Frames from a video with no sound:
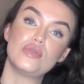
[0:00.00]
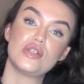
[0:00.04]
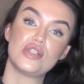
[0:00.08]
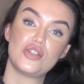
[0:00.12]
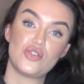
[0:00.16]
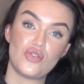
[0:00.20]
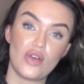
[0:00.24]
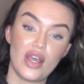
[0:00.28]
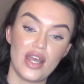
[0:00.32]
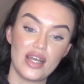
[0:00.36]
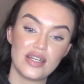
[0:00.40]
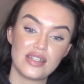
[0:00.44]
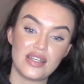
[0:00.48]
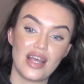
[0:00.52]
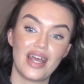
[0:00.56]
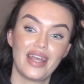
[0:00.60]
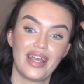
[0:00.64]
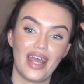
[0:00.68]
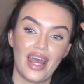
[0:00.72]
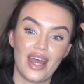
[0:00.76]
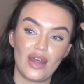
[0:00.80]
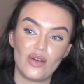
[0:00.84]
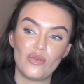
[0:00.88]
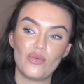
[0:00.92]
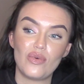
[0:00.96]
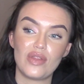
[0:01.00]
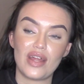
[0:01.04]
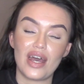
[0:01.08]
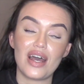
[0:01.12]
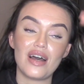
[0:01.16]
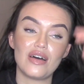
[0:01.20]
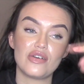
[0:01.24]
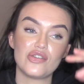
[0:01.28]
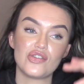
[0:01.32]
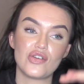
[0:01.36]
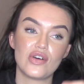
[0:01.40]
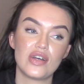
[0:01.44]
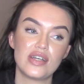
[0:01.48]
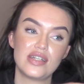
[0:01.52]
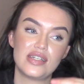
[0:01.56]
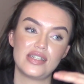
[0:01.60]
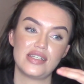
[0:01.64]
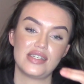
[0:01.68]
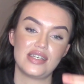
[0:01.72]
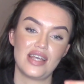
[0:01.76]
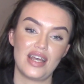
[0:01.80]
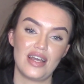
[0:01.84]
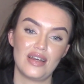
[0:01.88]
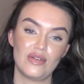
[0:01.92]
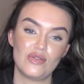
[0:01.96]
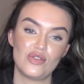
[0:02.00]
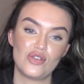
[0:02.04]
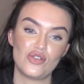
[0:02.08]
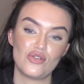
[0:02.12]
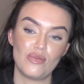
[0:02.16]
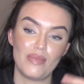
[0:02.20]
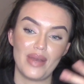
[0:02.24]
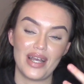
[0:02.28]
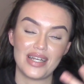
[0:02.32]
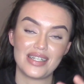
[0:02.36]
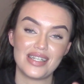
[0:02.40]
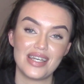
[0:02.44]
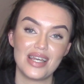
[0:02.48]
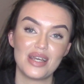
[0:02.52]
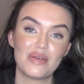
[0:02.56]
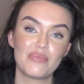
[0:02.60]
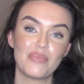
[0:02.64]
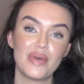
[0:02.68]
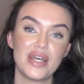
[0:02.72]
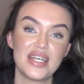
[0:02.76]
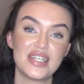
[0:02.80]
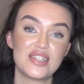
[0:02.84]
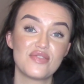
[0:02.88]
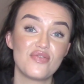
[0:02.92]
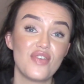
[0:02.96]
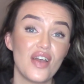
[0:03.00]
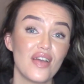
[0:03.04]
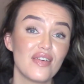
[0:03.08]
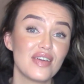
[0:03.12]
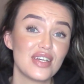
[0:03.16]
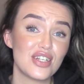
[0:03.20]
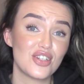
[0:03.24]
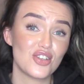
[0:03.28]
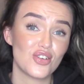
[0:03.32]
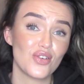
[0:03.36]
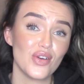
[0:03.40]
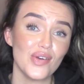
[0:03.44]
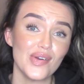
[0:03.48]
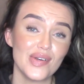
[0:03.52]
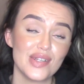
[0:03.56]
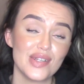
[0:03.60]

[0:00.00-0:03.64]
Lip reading: distress, again, without trying to sound dramatic, but it's very true,